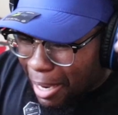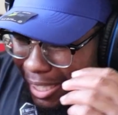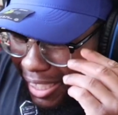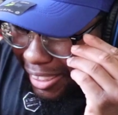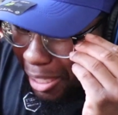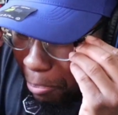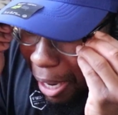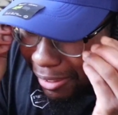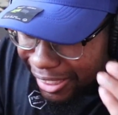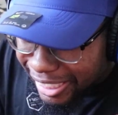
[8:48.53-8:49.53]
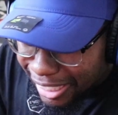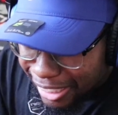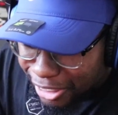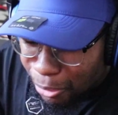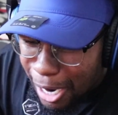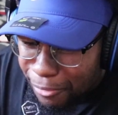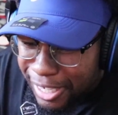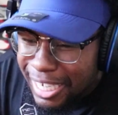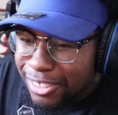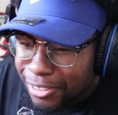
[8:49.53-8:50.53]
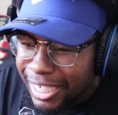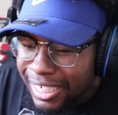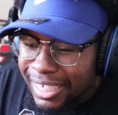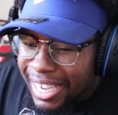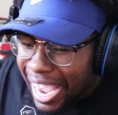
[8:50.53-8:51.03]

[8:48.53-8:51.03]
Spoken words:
My nigga's about to kill a 12 Kizuki